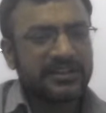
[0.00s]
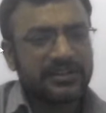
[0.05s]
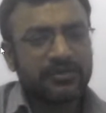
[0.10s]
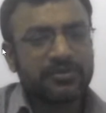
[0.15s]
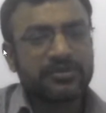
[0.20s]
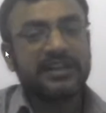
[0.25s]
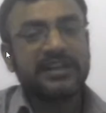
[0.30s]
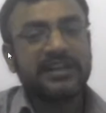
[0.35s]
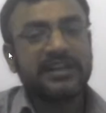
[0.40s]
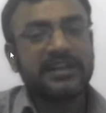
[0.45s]

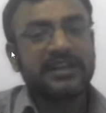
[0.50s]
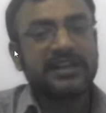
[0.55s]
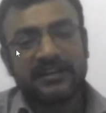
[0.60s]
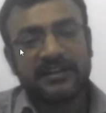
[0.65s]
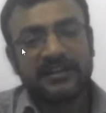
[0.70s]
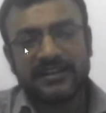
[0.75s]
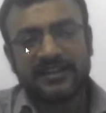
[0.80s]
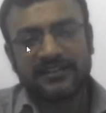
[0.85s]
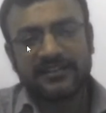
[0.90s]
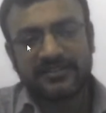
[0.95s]
okay,
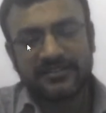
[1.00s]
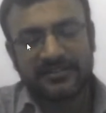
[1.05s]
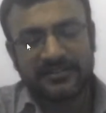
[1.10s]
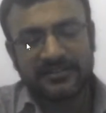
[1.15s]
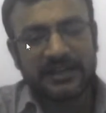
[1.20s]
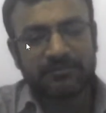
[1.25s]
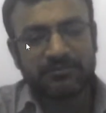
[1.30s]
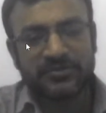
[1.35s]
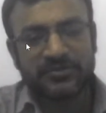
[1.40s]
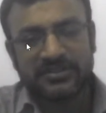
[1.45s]
yes,
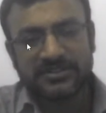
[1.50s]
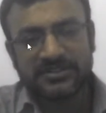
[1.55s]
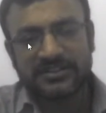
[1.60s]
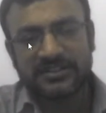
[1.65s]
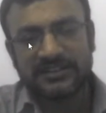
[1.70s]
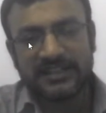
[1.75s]
that person,